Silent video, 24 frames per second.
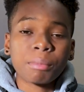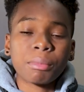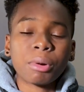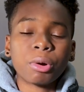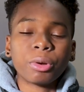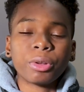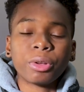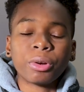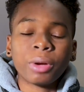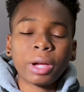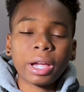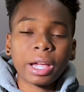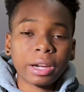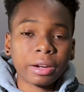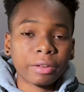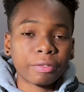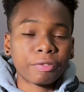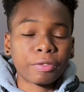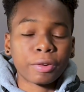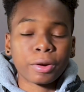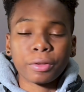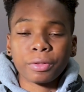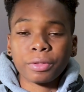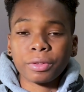But without any
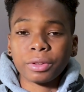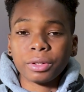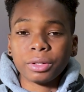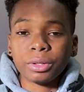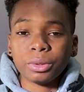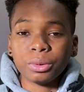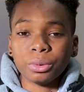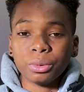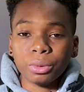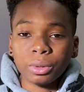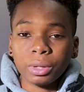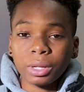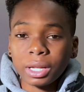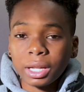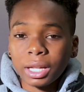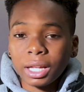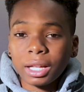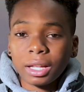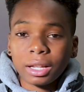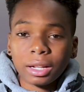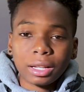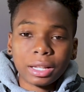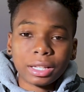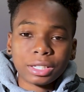further ado,
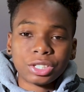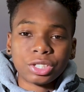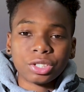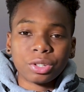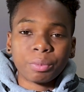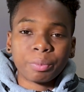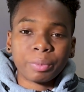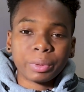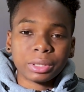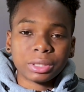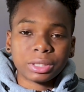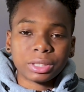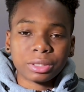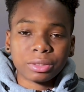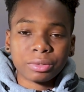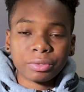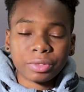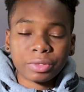let's jump into the